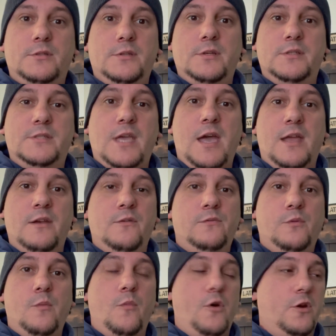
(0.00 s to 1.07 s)
is kind of
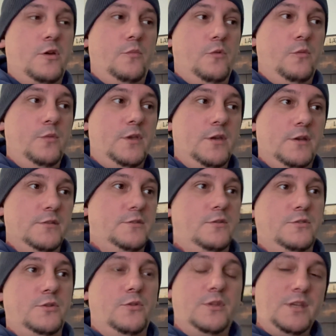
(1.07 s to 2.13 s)
remarkable because
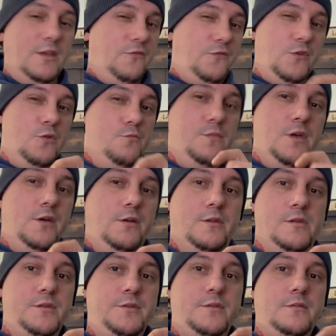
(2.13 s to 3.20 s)
there's only a few
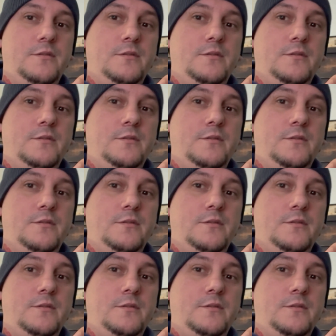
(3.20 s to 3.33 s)
mils,